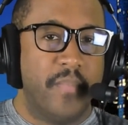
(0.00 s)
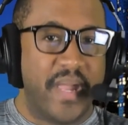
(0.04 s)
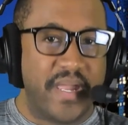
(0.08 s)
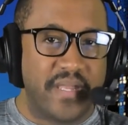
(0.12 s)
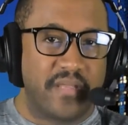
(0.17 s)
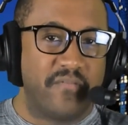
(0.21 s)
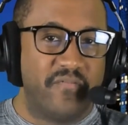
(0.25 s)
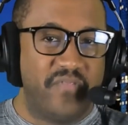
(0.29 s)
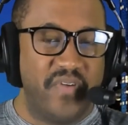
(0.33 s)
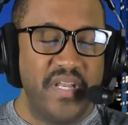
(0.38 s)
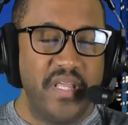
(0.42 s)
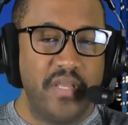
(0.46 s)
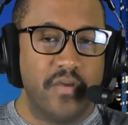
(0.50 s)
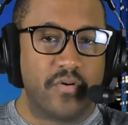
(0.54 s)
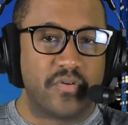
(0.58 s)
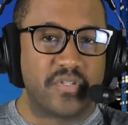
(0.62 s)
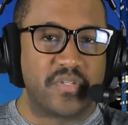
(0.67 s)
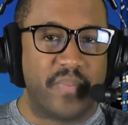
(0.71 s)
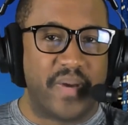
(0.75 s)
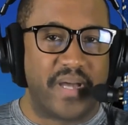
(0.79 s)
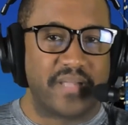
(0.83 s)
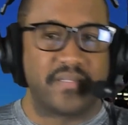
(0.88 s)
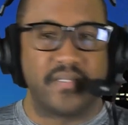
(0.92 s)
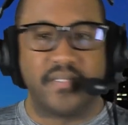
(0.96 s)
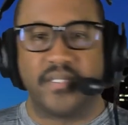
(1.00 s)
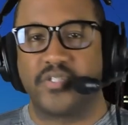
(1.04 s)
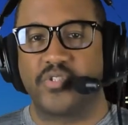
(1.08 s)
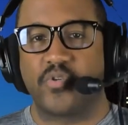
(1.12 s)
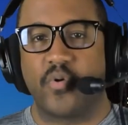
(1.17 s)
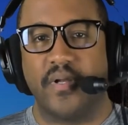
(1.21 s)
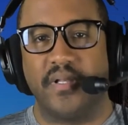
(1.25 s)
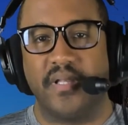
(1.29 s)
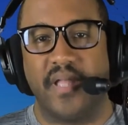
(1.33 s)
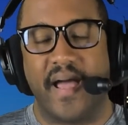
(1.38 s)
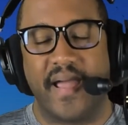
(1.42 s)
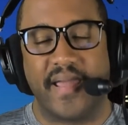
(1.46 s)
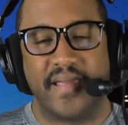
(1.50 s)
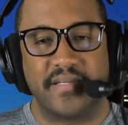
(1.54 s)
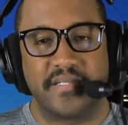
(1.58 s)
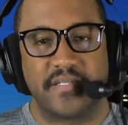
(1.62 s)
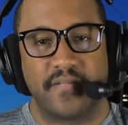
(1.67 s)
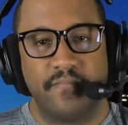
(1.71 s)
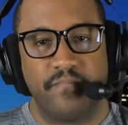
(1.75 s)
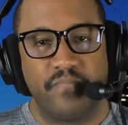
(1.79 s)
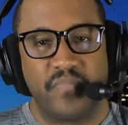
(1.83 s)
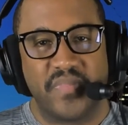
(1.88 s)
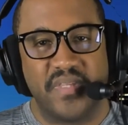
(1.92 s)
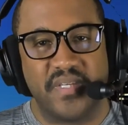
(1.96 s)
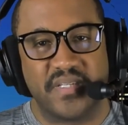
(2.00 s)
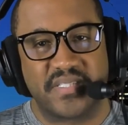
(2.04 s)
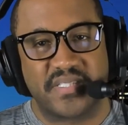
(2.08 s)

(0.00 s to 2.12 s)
make videos about the Detroit Lions.